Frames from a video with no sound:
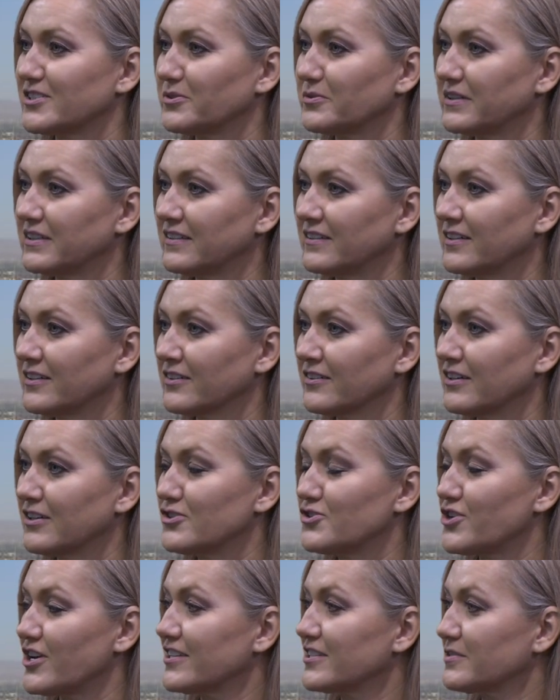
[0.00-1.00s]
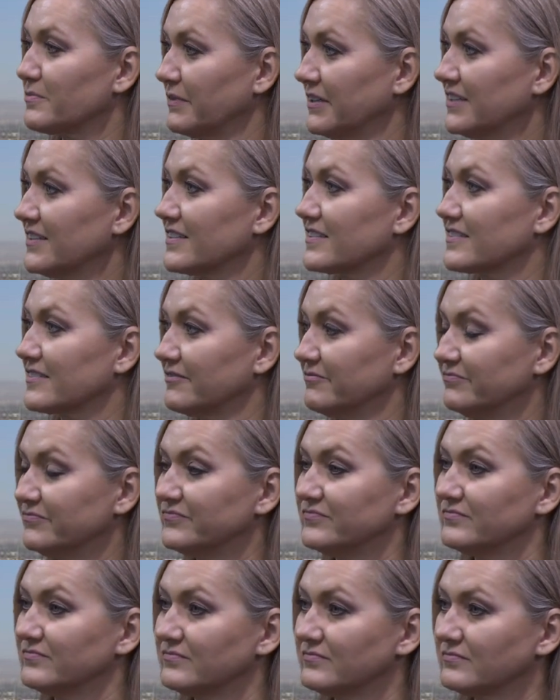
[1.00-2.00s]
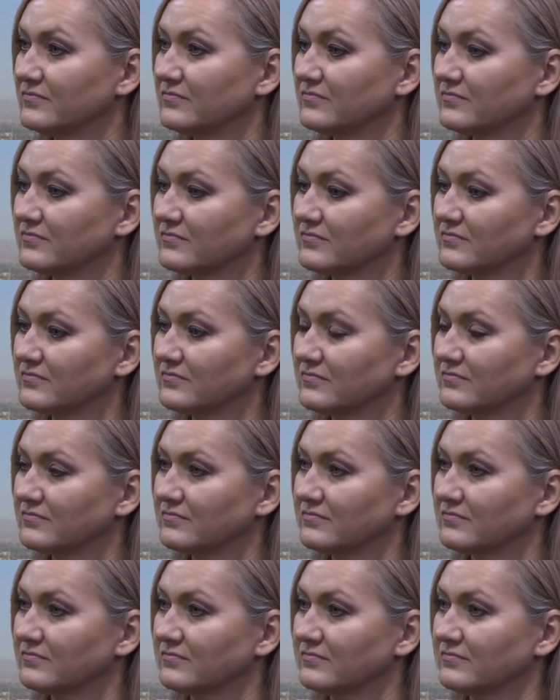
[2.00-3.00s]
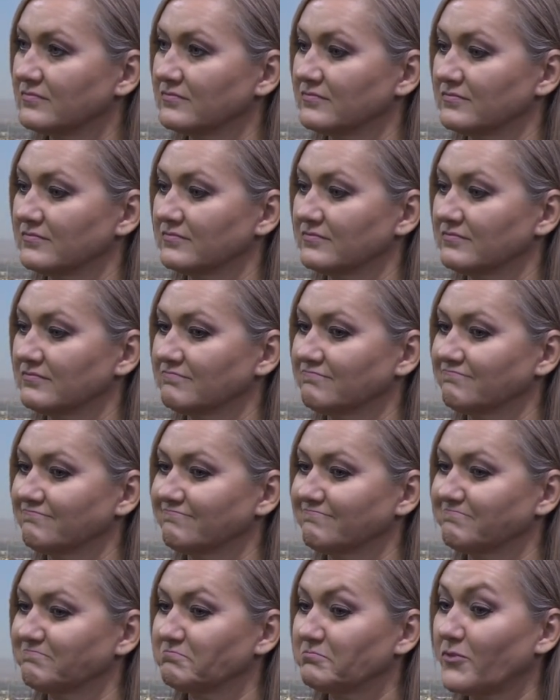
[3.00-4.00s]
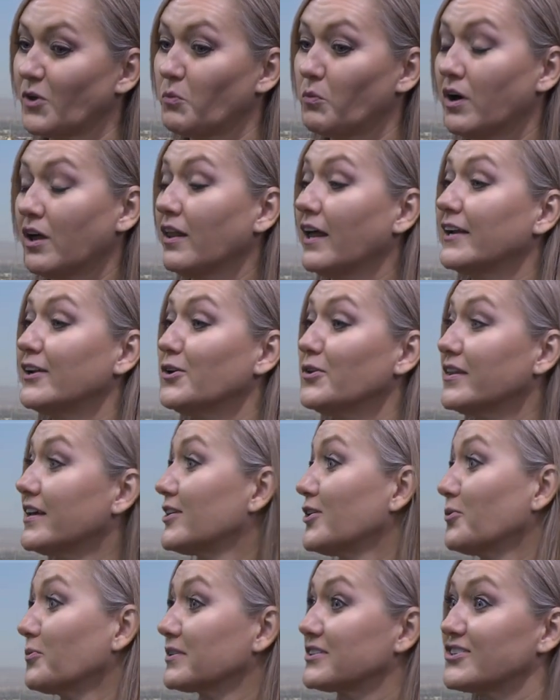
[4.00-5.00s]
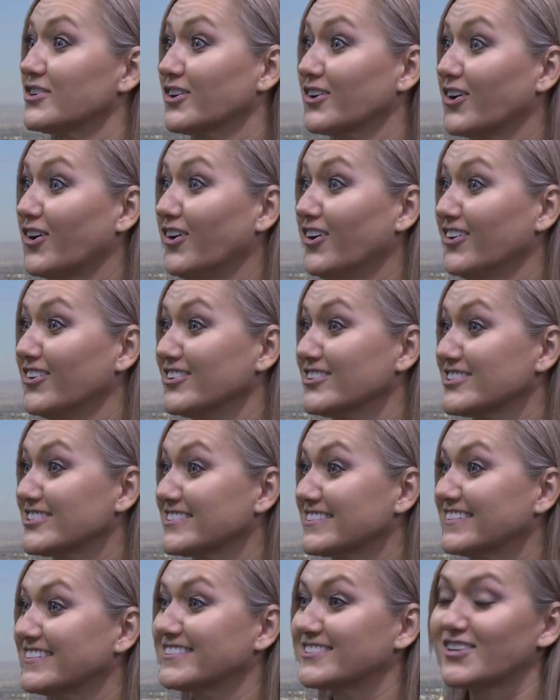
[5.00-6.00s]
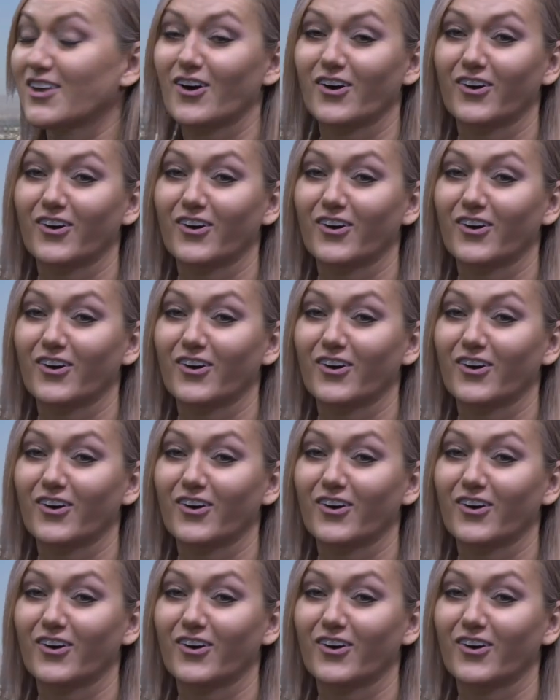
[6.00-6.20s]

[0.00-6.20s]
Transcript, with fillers: doing their adjustments. What does Zillow's people do? Well, I know they don't return calls, so